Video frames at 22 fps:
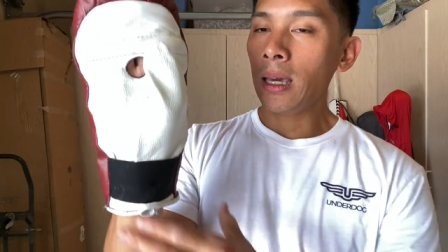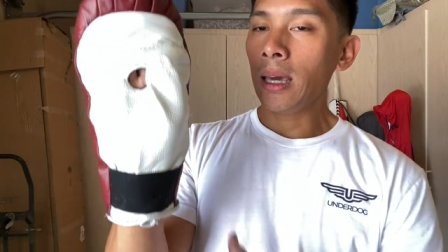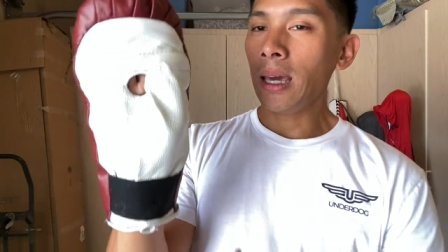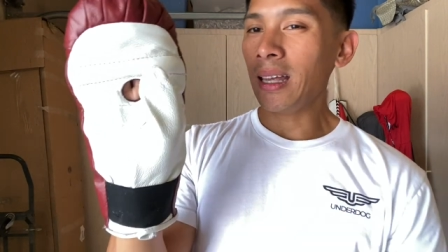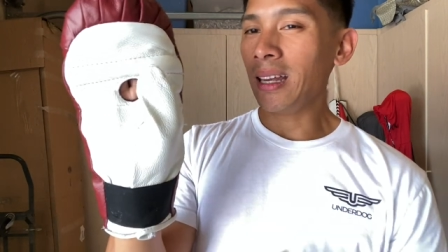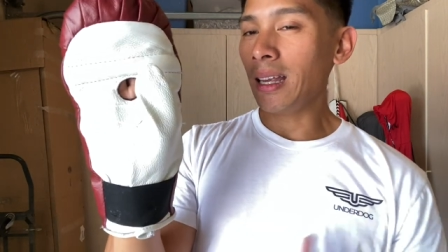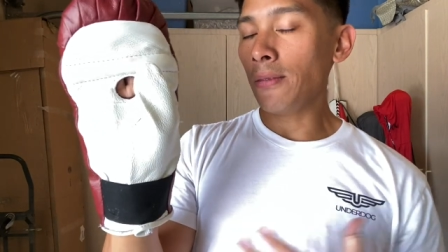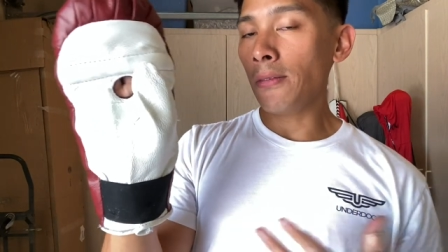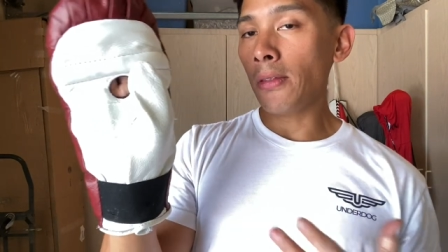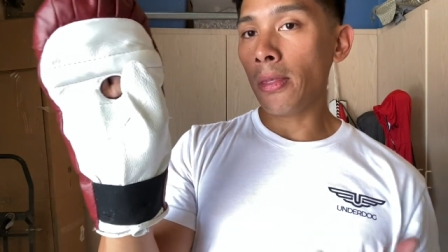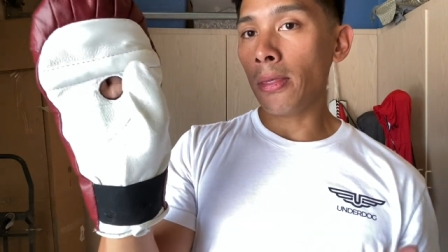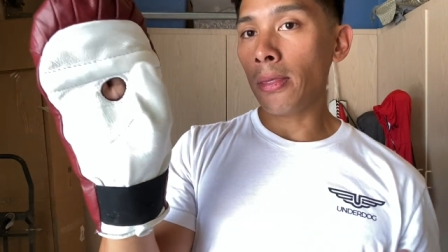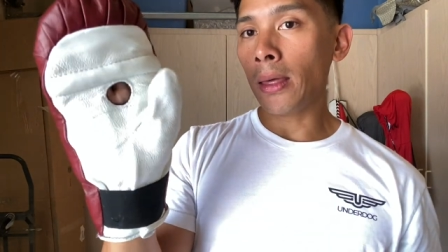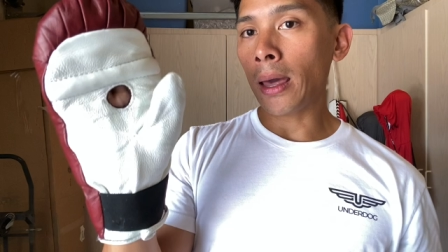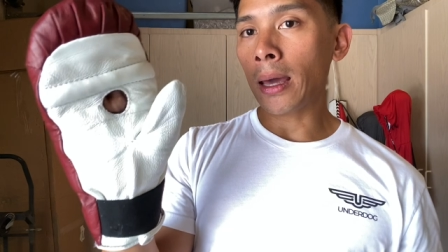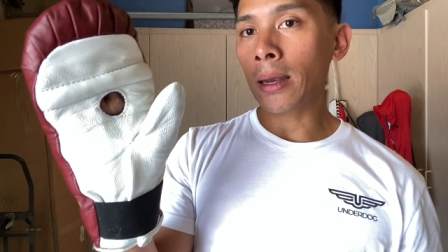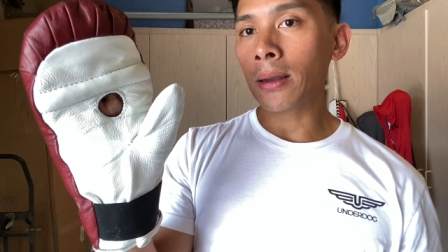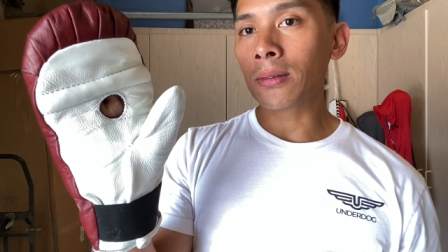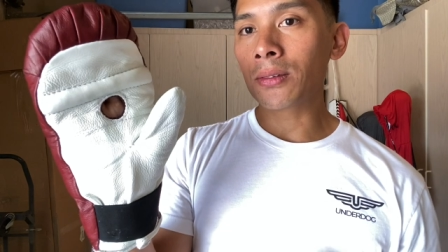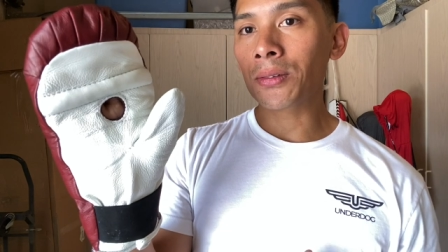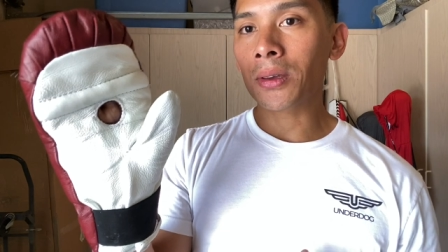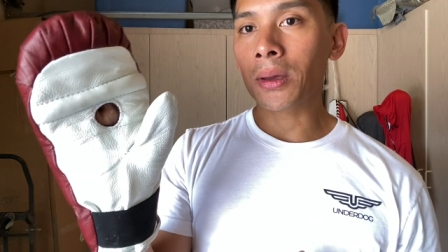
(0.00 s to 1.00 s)
and even
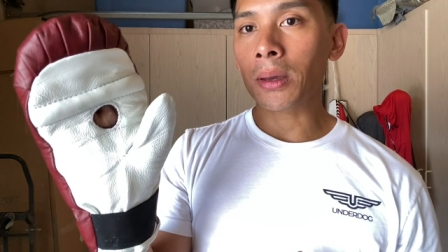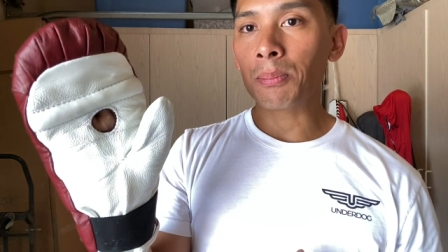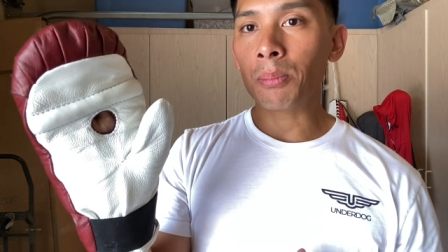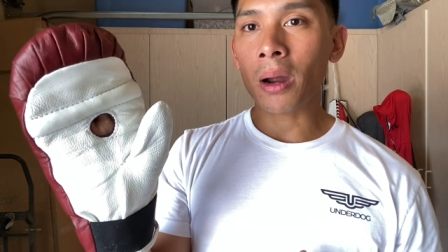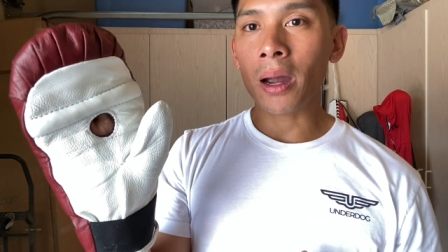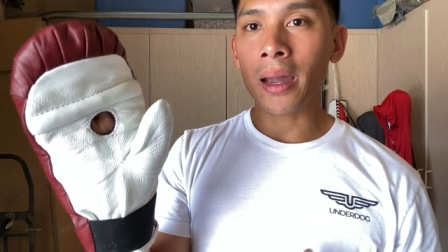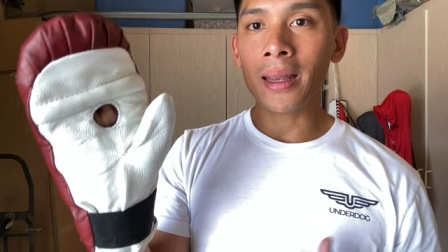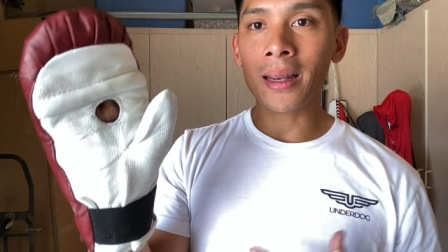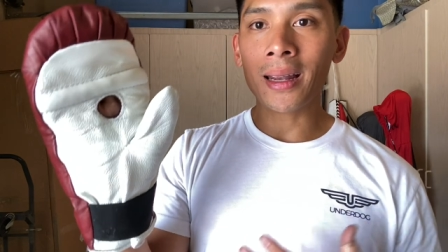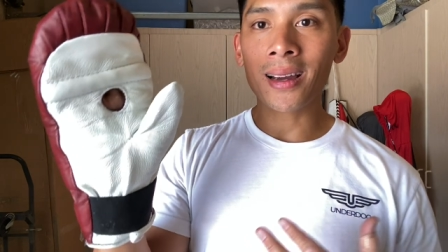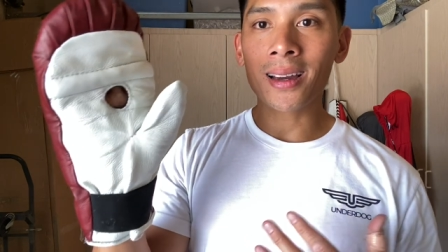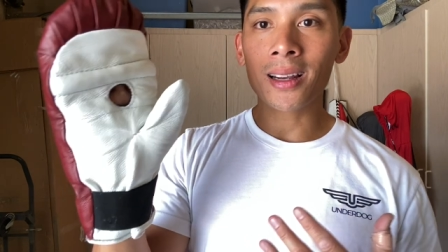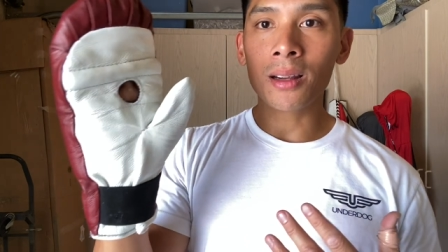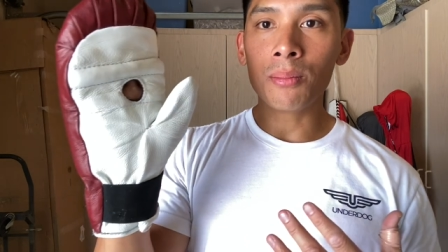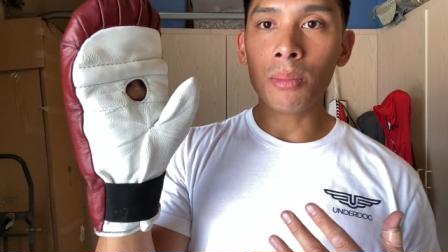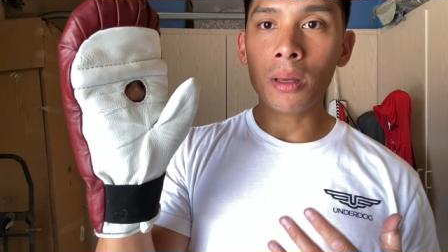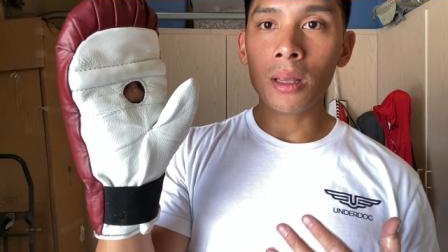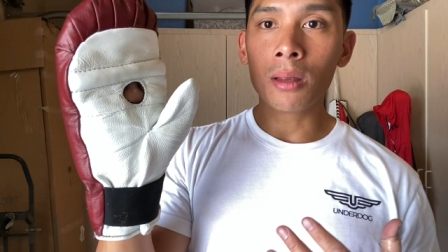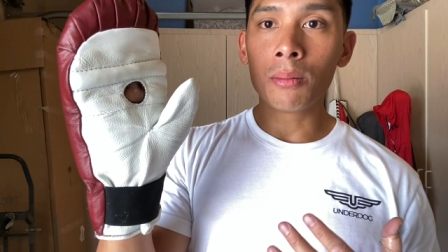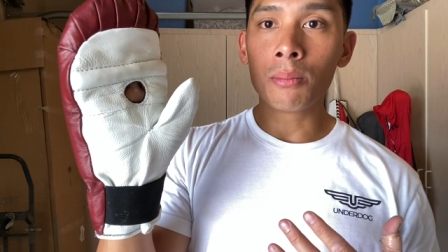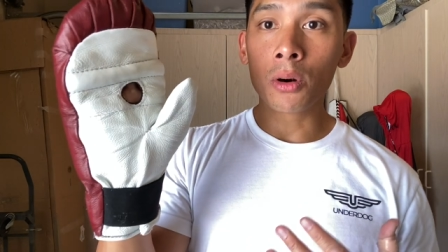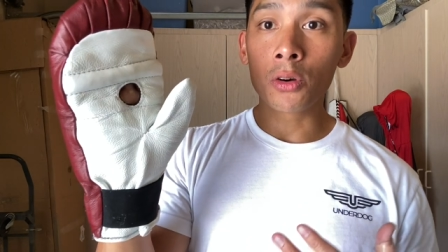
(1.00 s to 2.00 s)
then it's probably not gonna
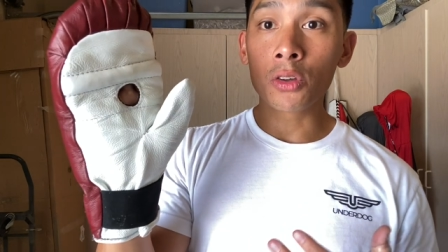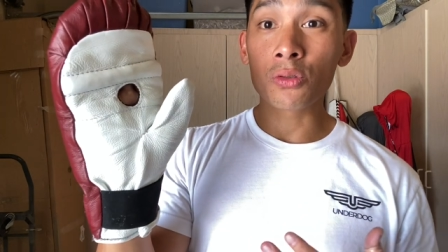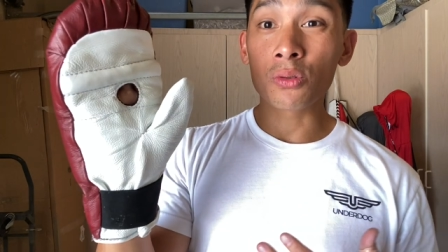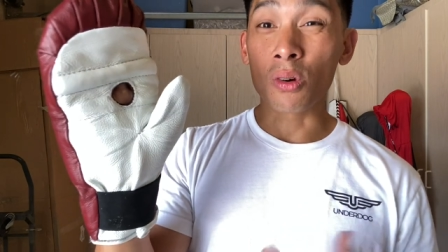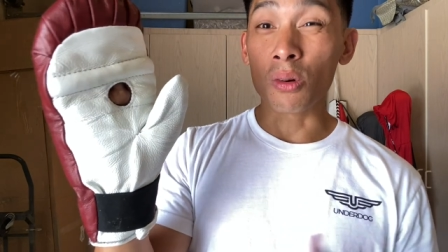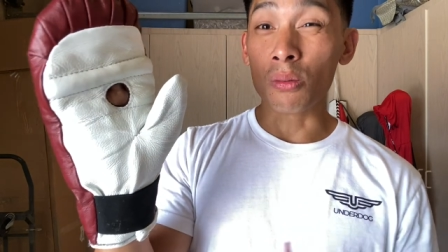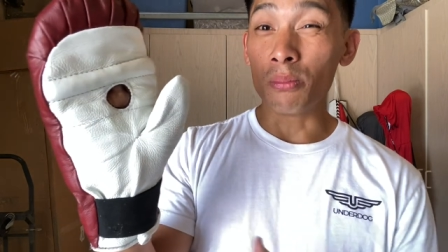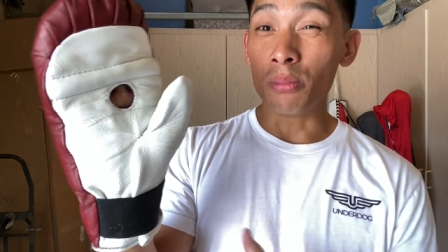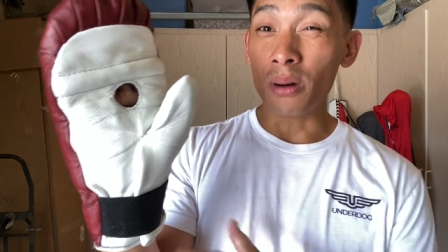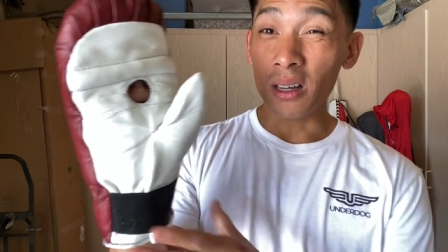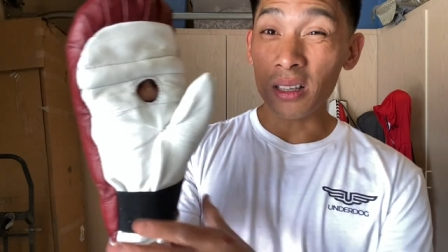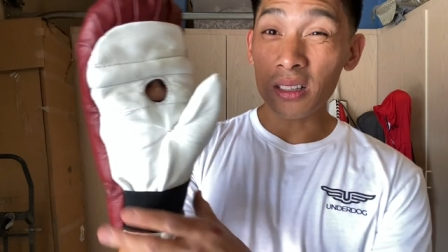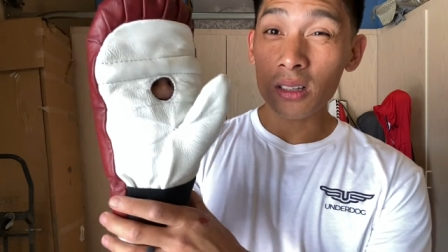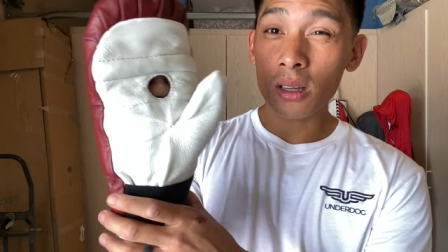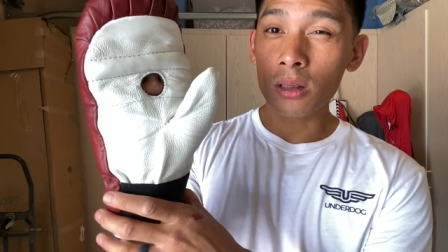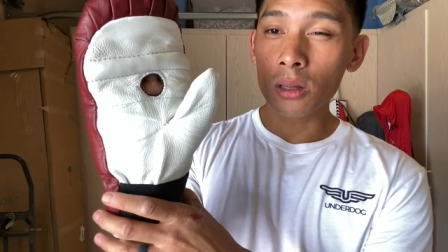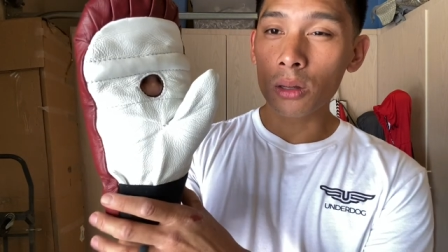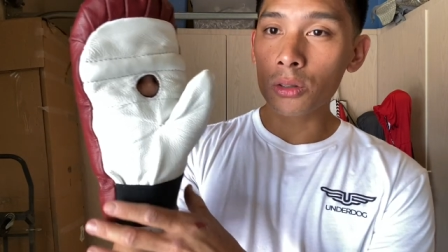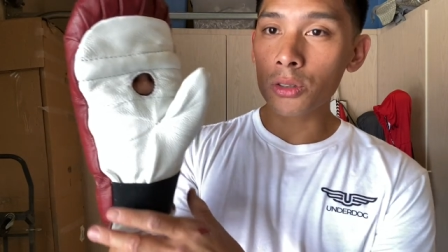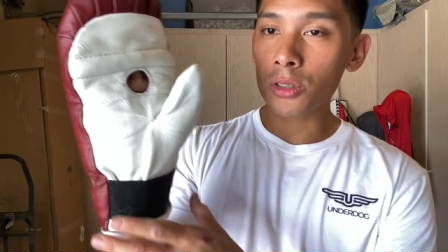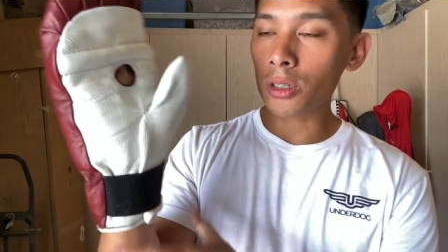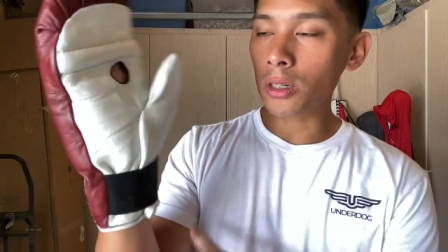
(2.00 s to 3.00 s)
be the most robust
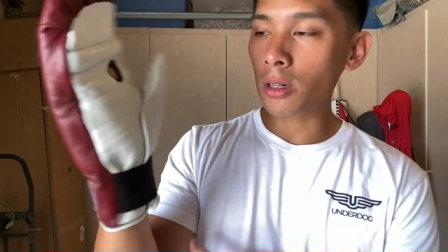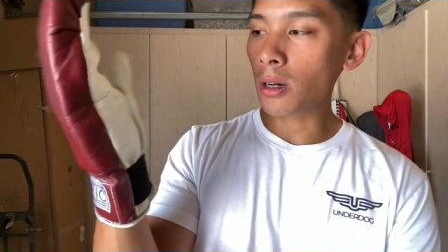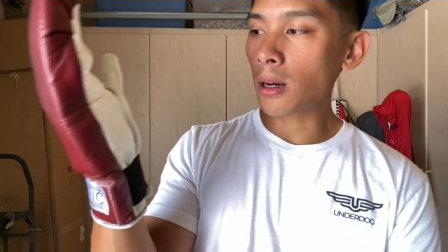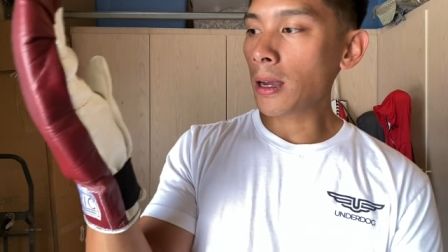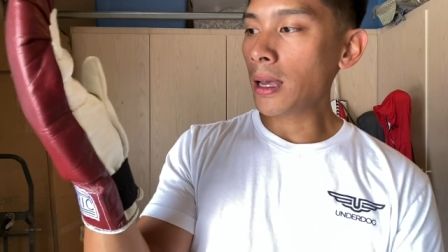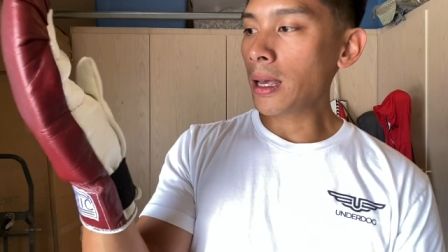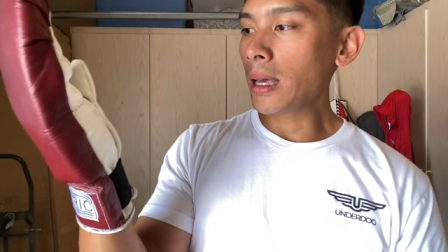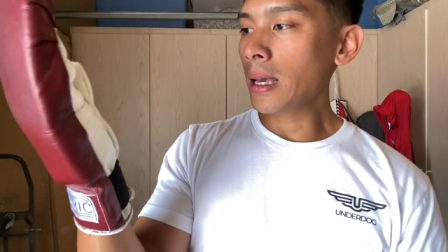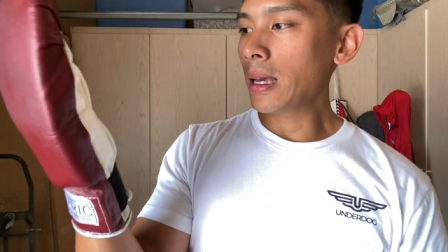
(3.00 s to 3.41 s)
closure.